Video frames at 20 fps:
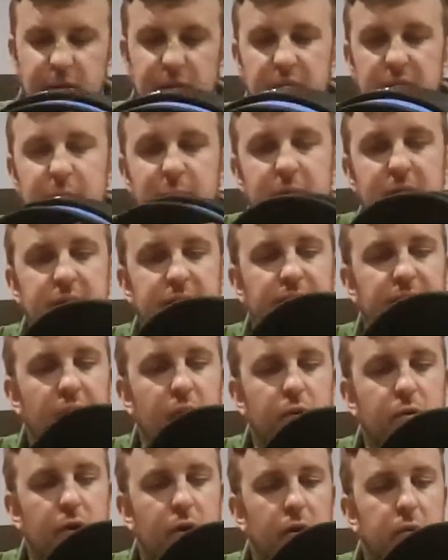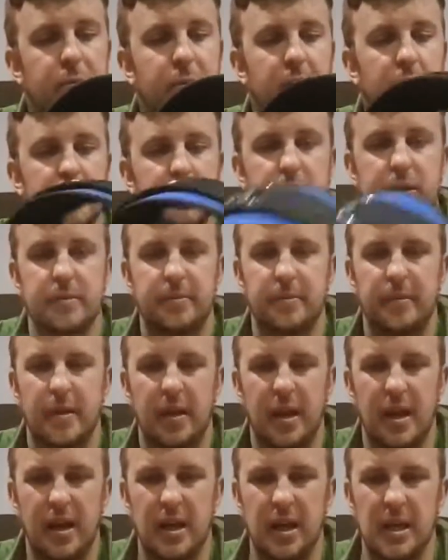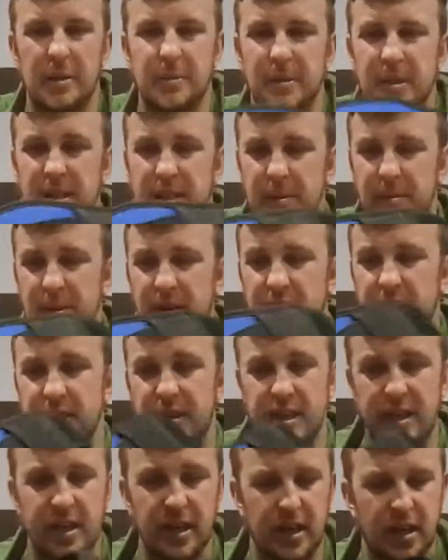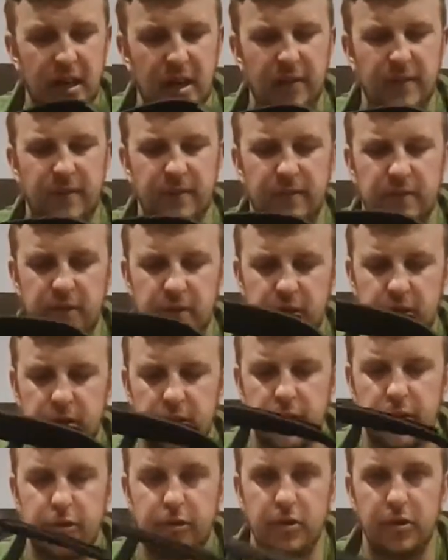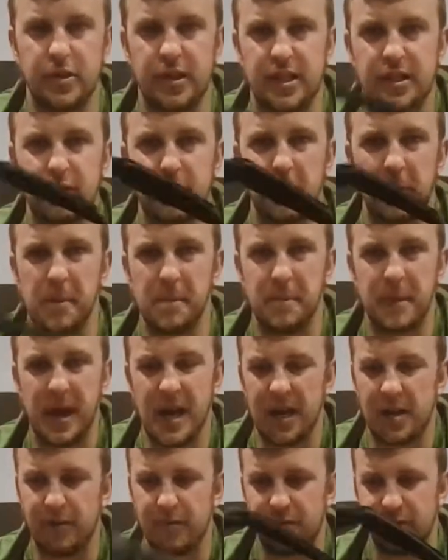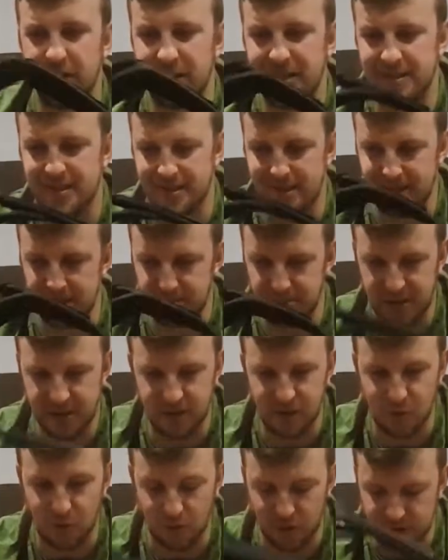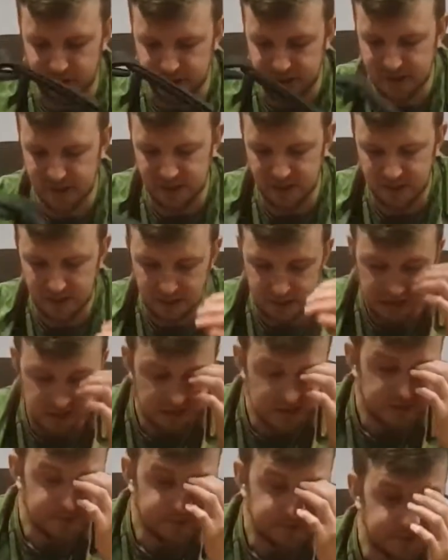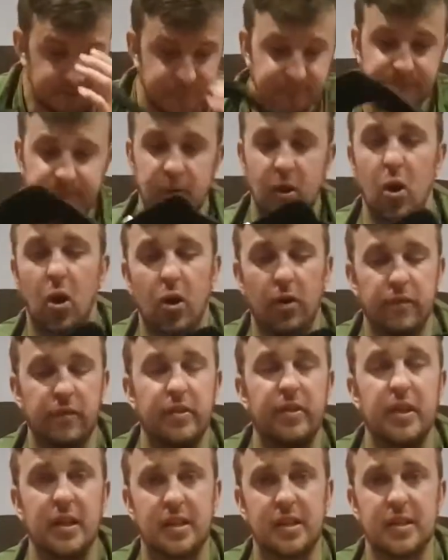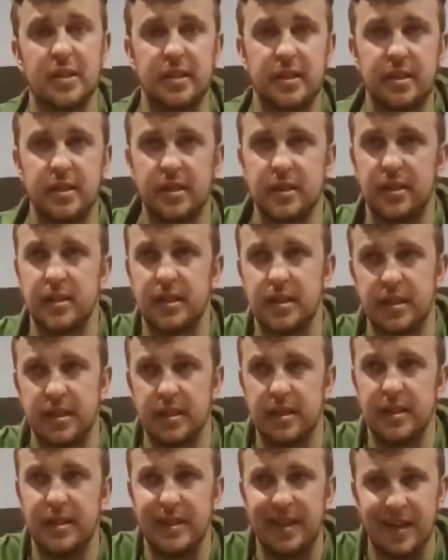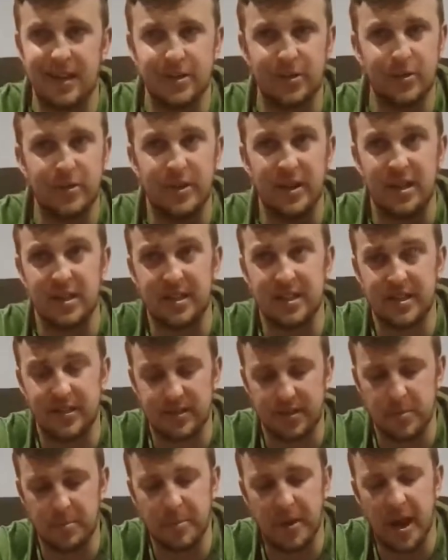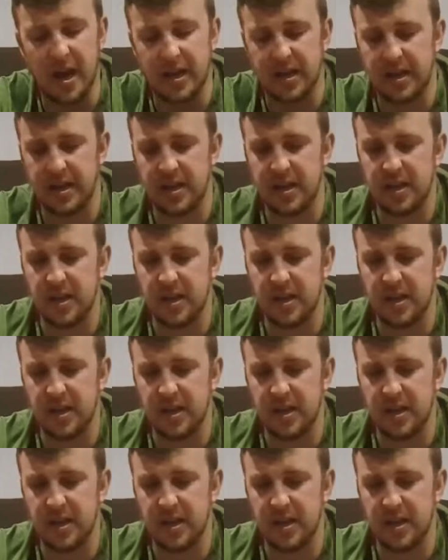So this one's a Velcro belt. It is a bit thicker. I've thrown this on a bag recently because of the thickness, the extra thickness on the back.